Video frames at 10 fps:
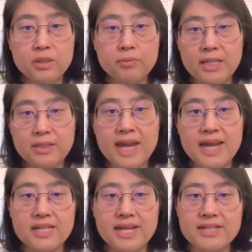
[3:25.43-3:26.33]
We may be
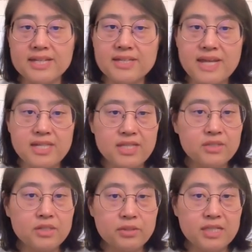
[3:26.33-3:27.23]
analyzing
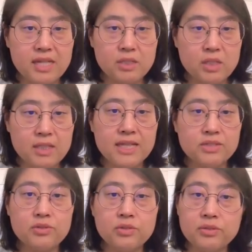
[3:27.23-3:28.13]
data from a single
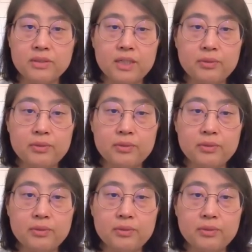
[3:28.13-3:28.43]
classroom,